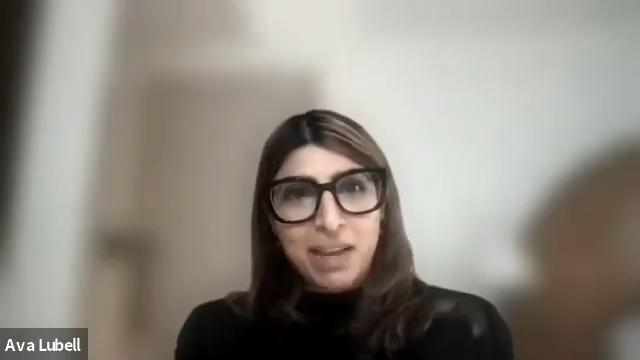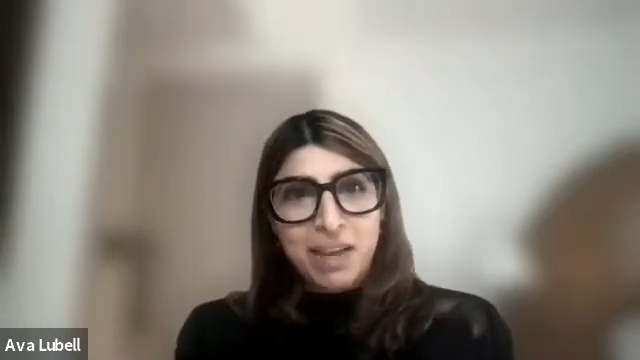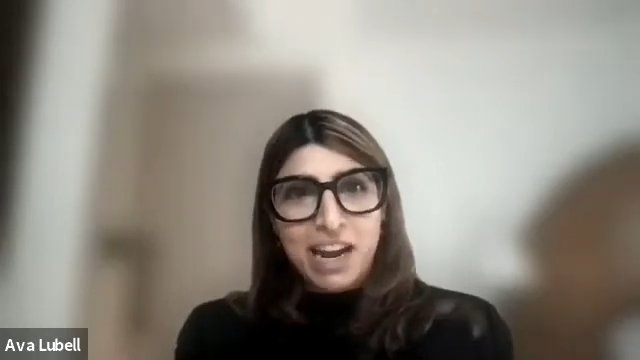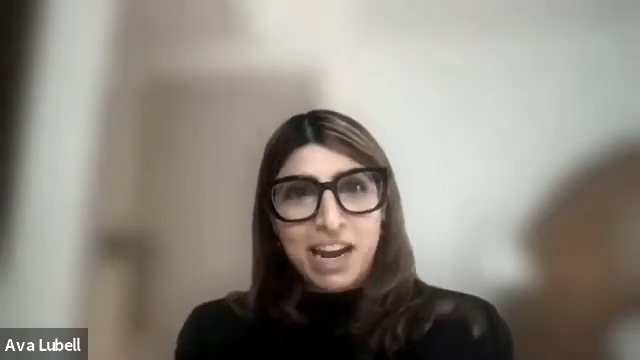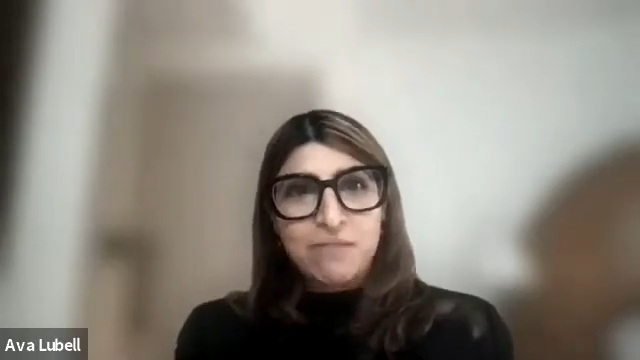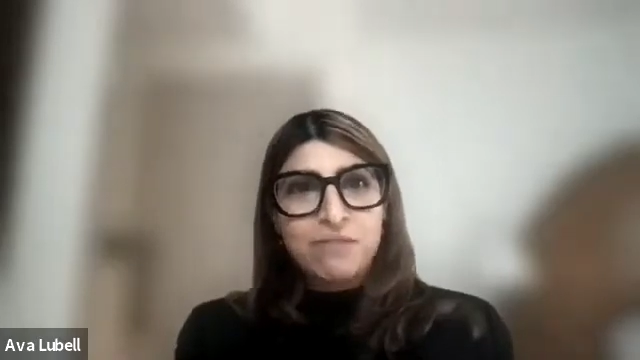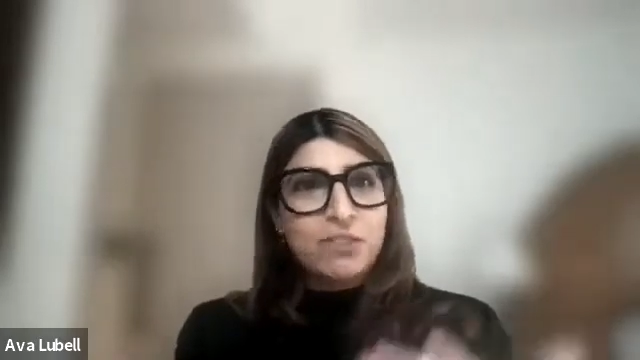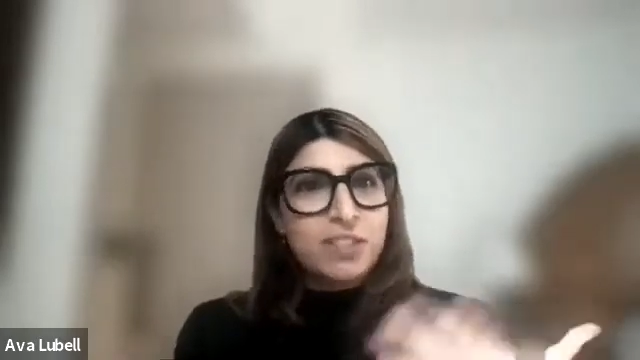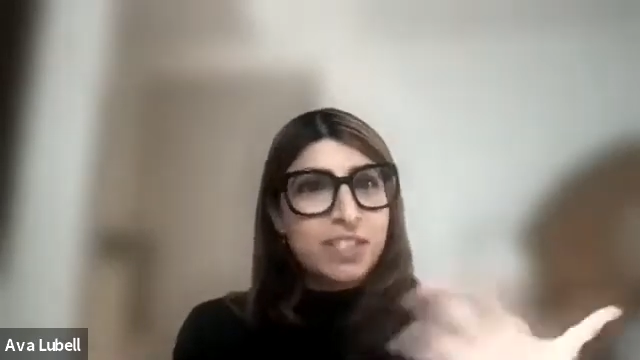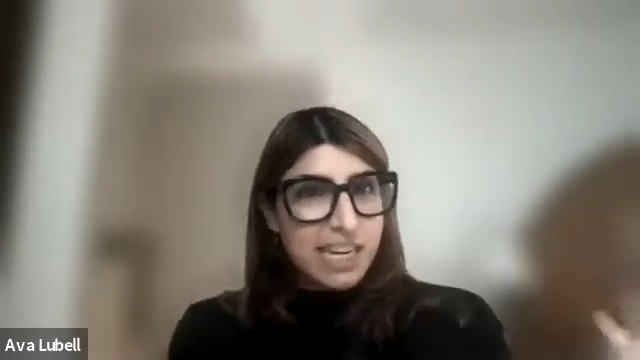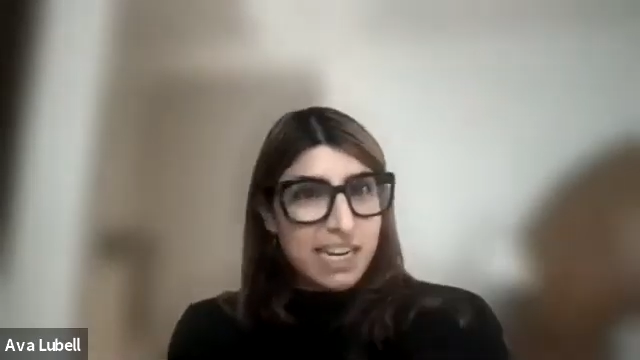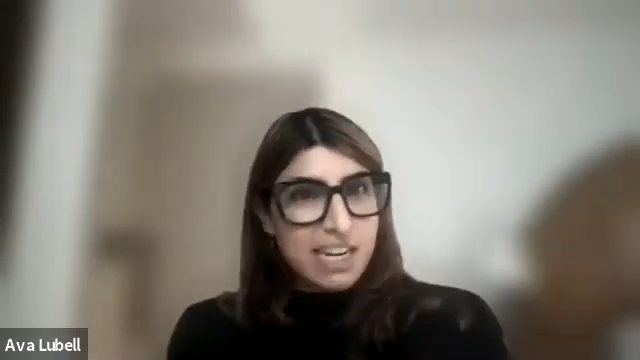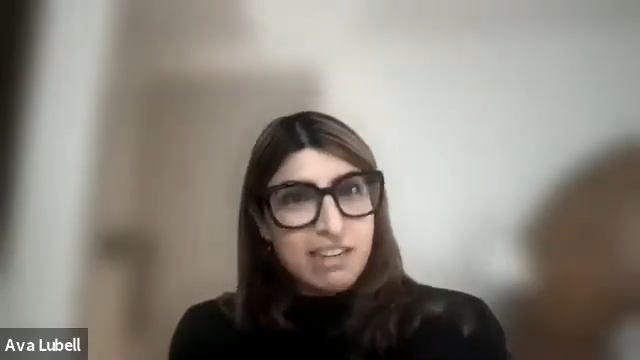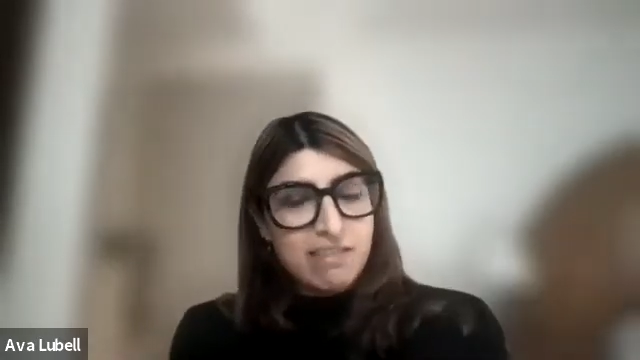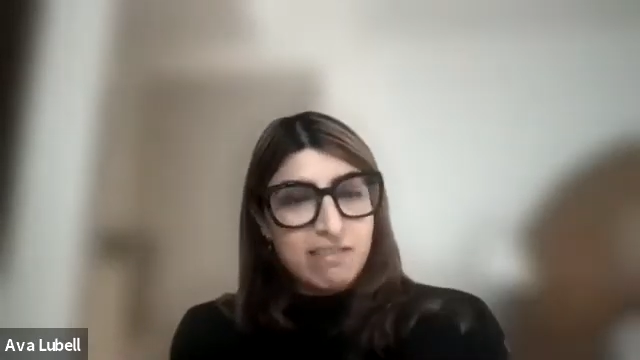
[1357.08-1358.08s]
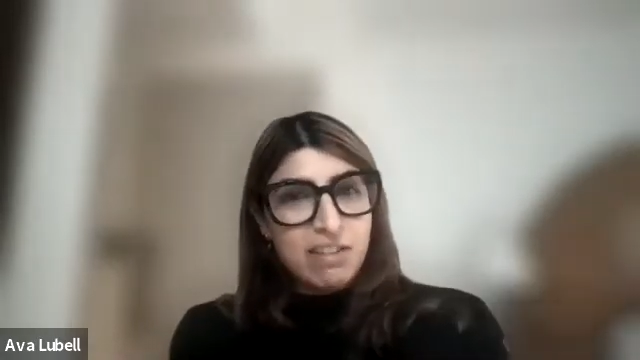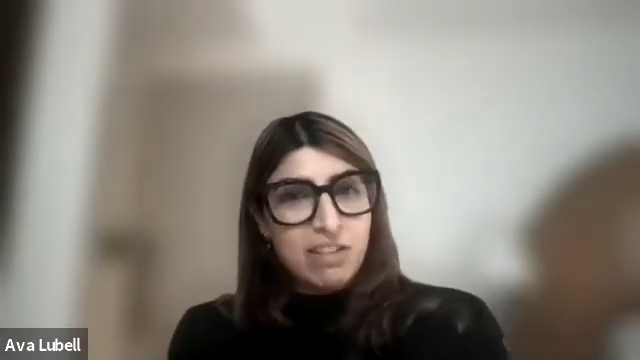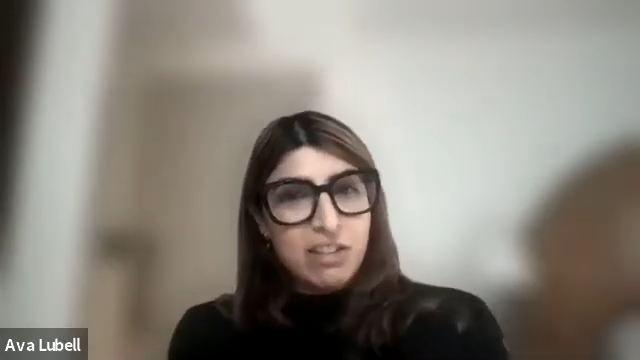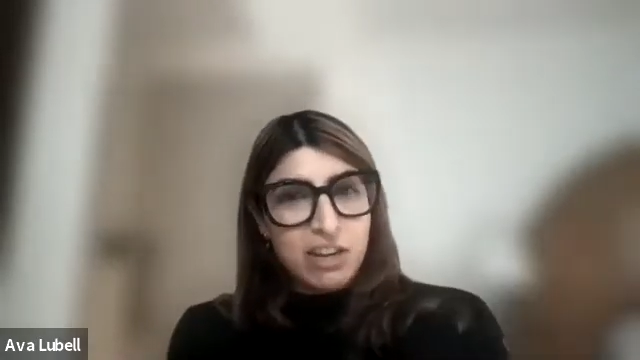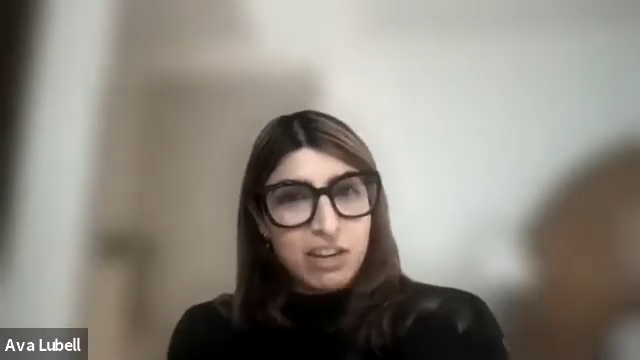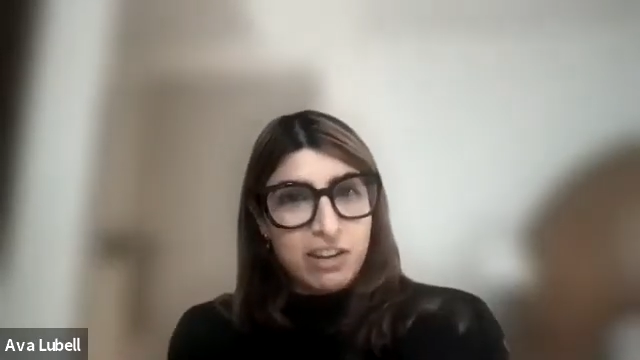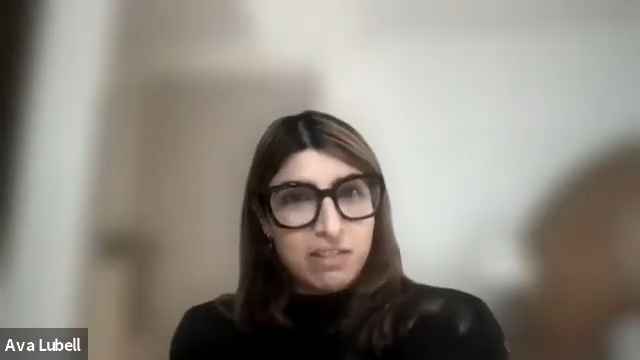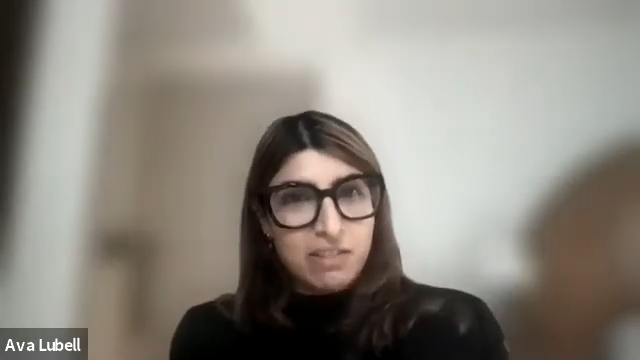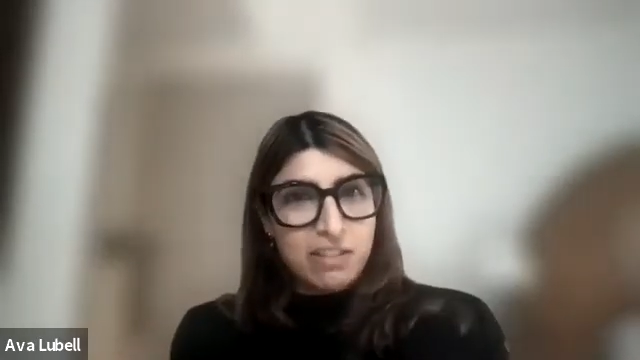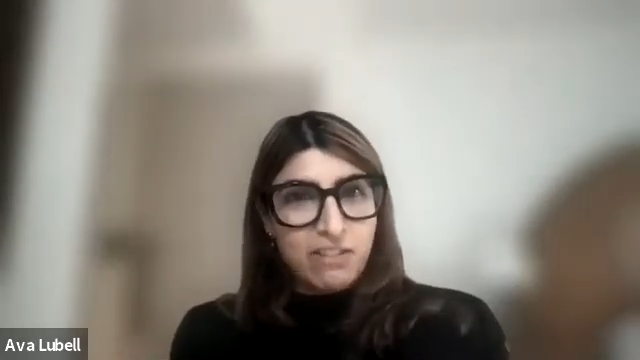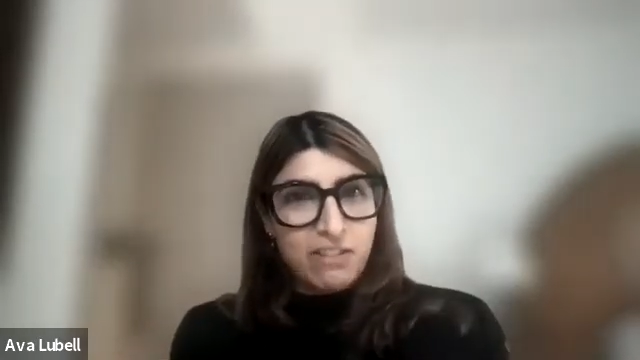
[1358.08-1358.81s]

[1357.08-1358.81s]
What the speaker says: And I've seen the